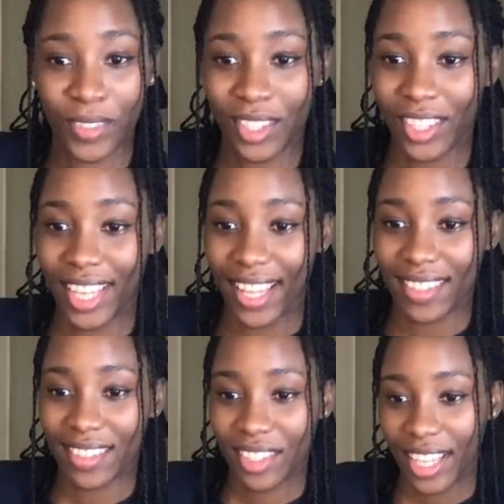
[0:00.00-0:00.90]
So you
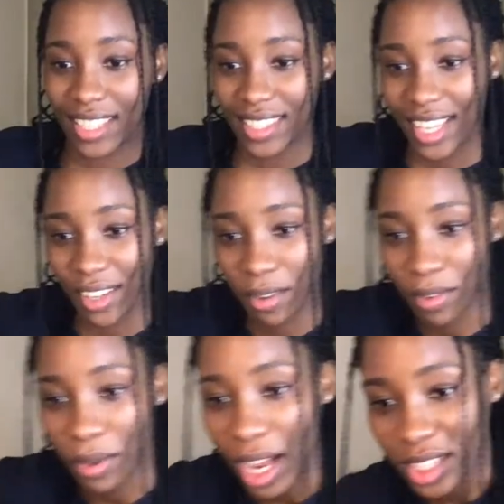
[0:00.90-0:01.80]
guys take
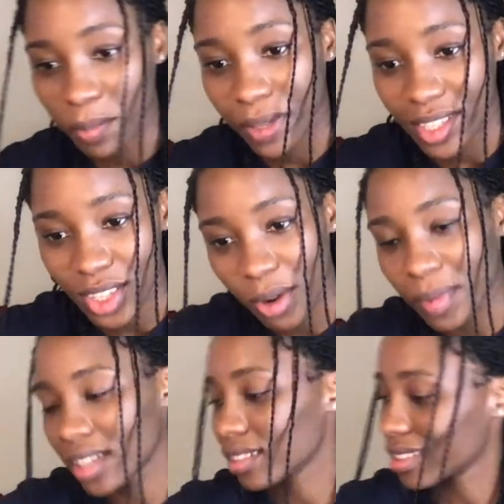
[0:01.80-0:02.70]
over. I should play
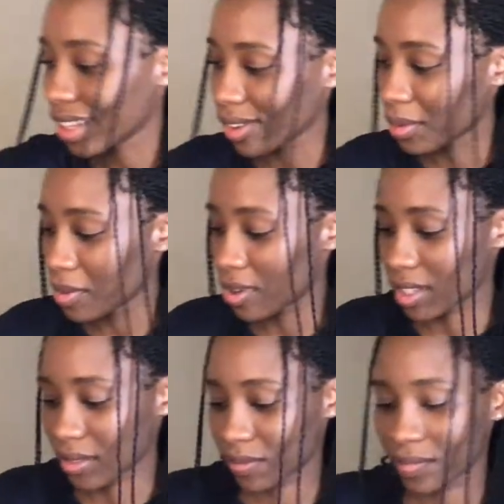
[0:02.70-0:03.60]
Somi. Say no
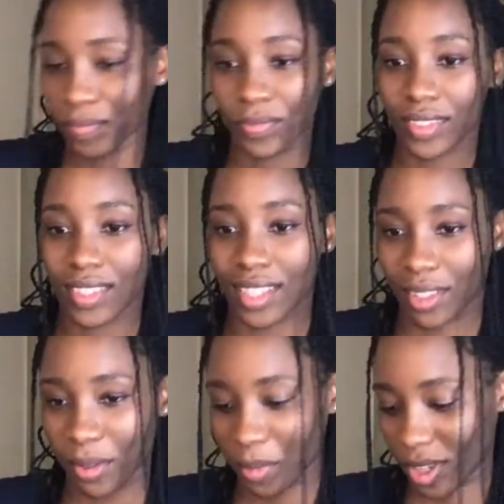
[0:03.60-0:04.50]
more.
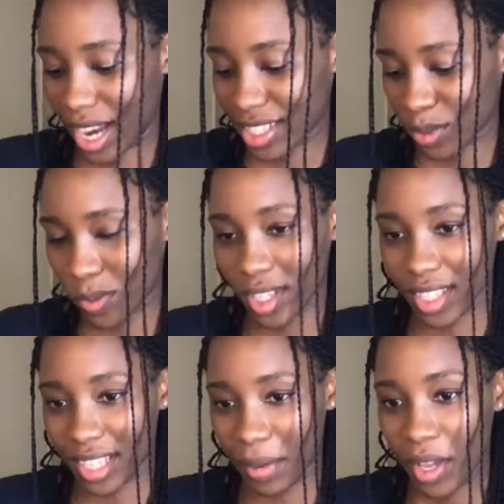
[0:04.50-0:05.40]
I just wanted
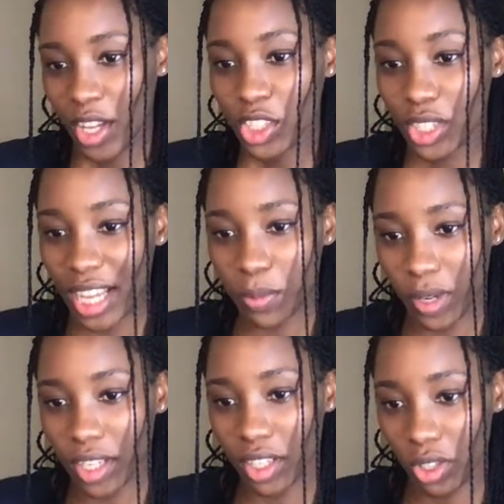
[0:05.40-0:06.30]
to come. Do you guys
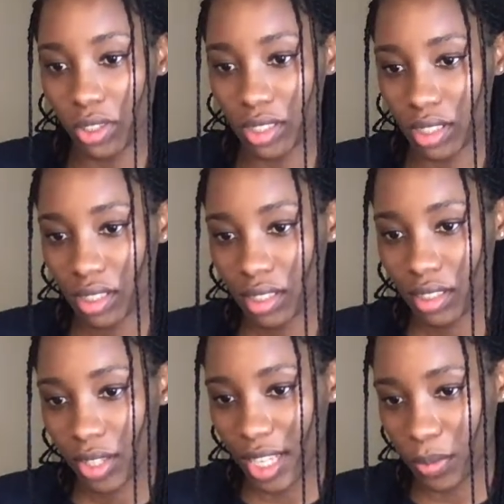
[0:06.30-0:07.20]
want
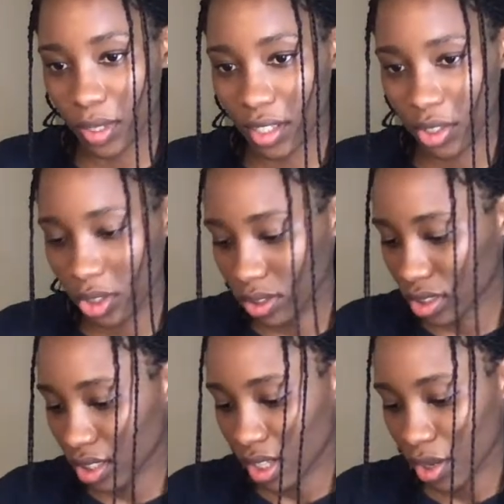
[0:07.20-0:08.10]

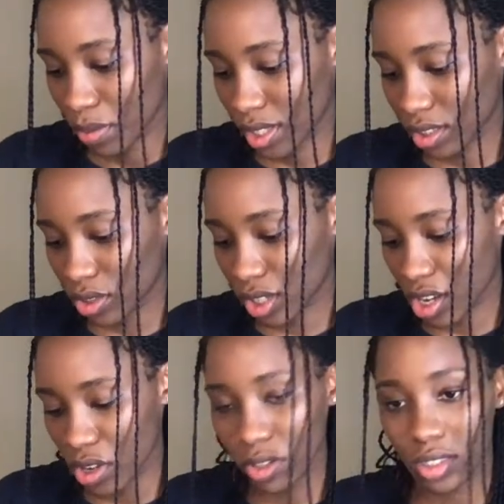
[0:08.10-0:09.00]
Kahoot? We could do
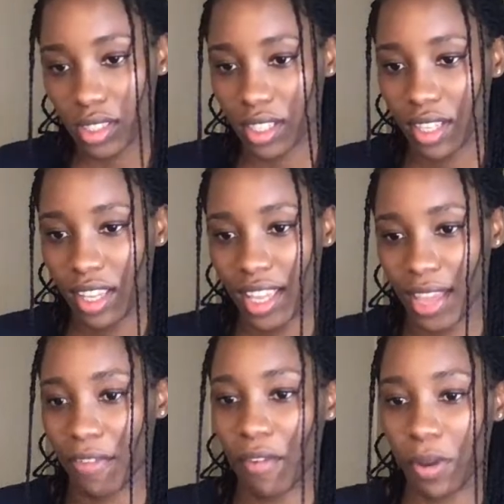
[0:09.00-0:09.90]
Kahoot.
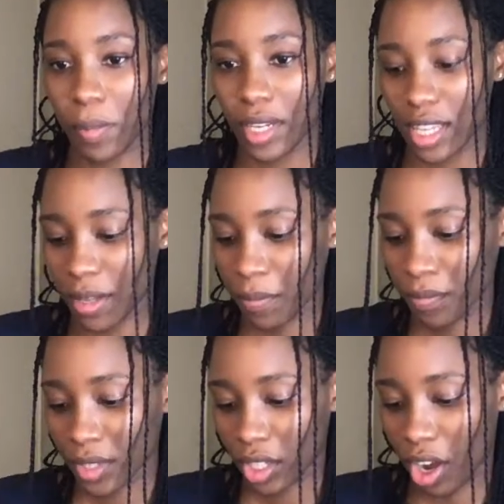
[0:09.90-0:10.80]
If everybody
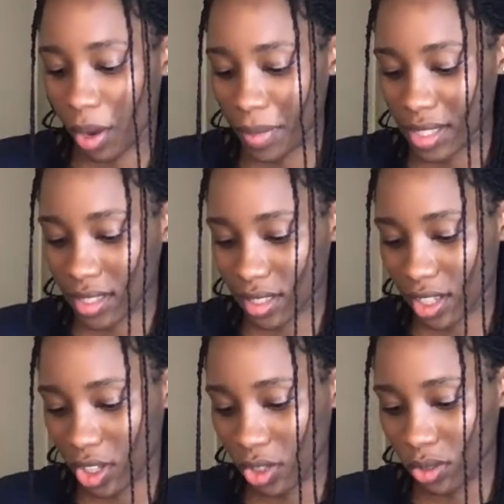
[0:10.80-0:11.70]
comments
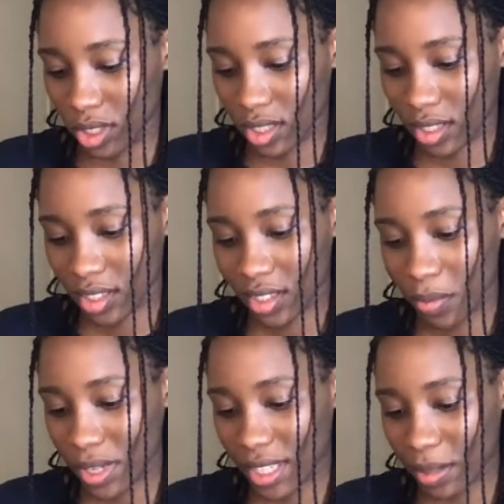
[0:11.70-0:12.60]
Kahoot,
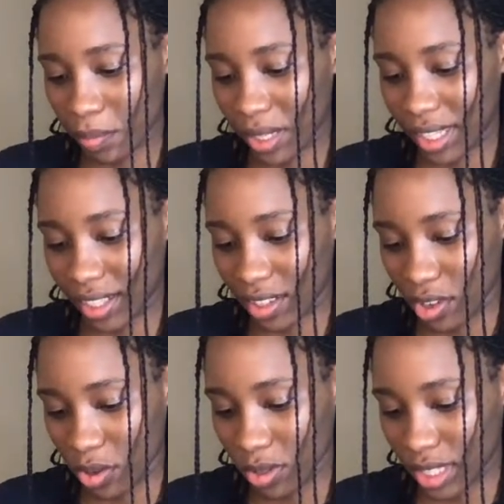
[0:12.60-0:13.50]
we can play a
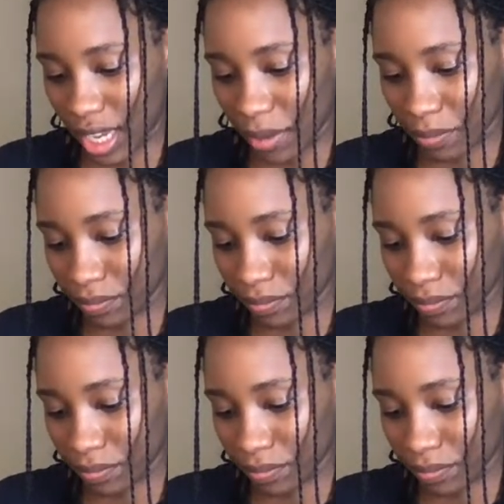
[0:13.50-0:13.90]
Kahoot game.